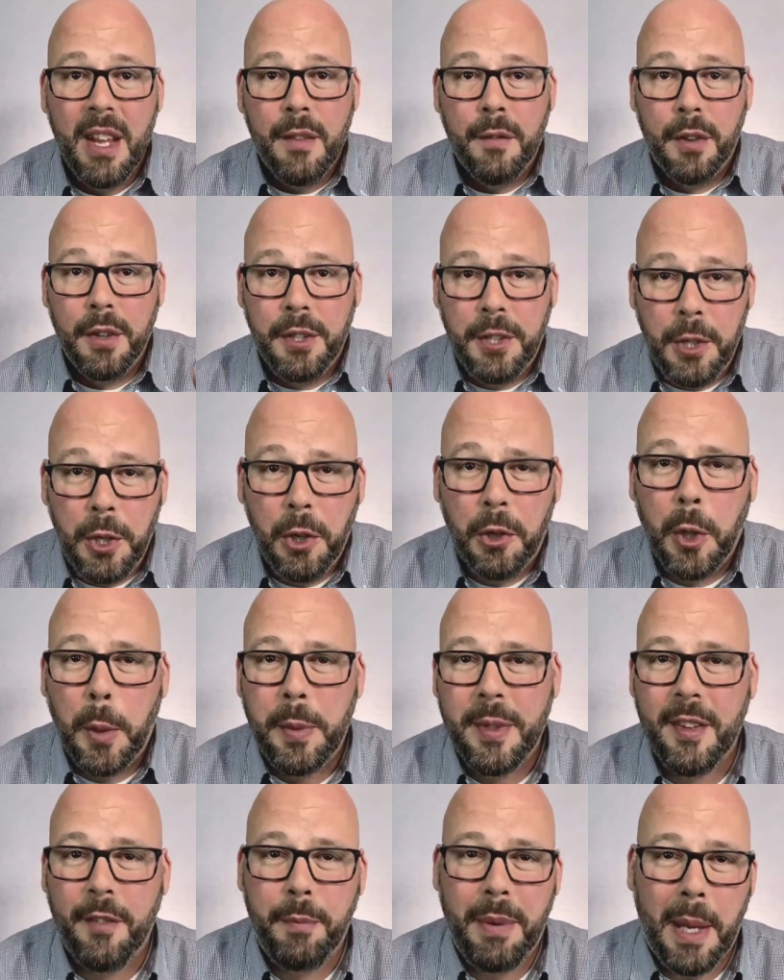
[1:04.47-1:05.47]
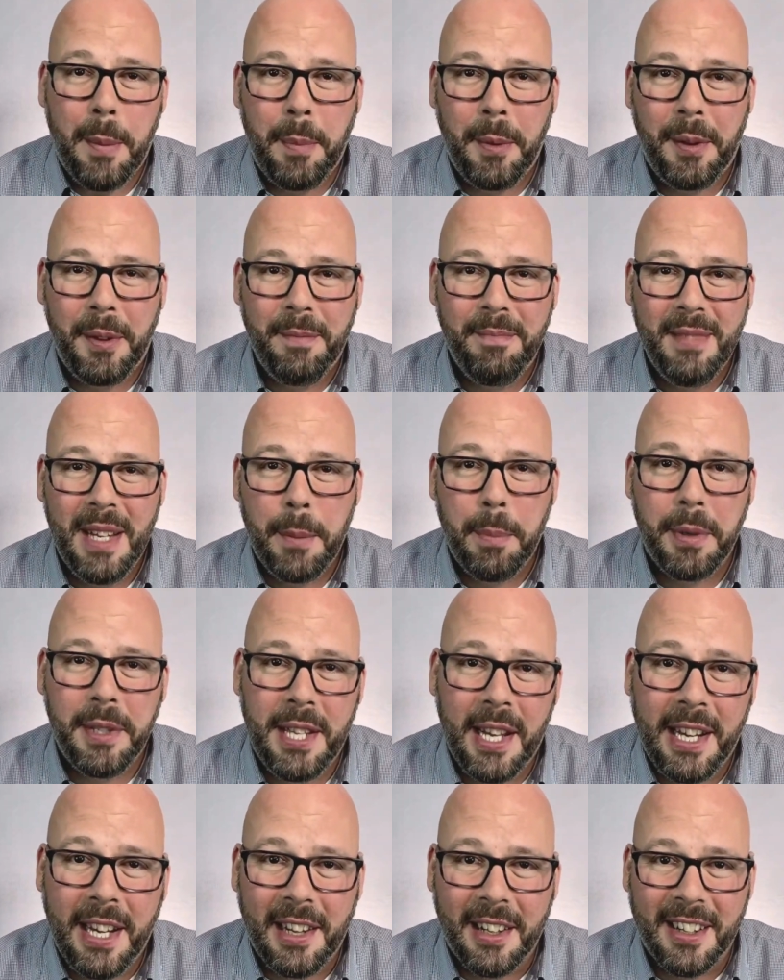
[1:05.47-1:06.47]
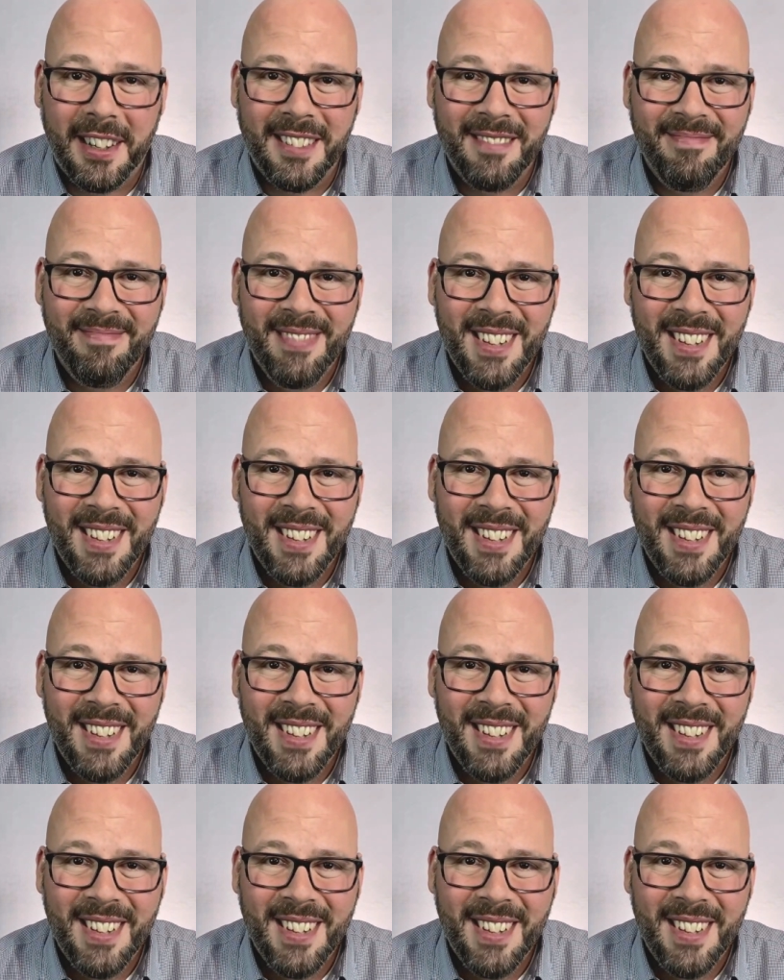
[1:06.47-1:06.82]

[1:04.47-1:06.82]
for two groups of people in particular.